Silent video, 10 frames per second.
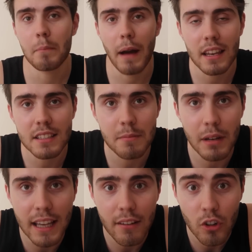I'm balancing
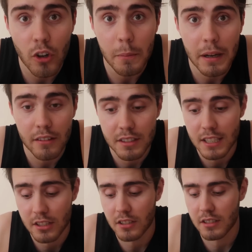my camera on a pair of
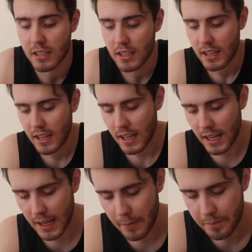scissors.
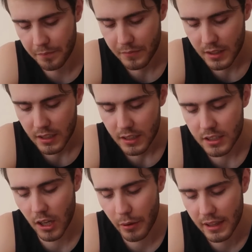
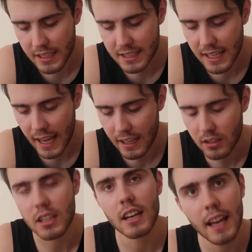So I went there today.
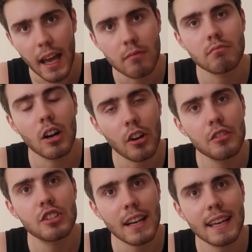I was like, okay, I'll
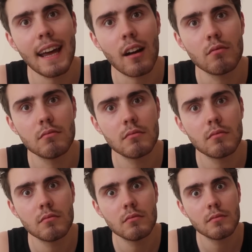go check it out.
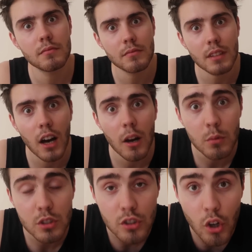I
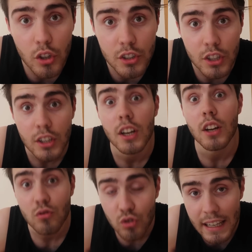was not
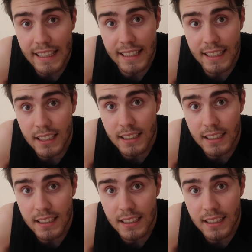ready.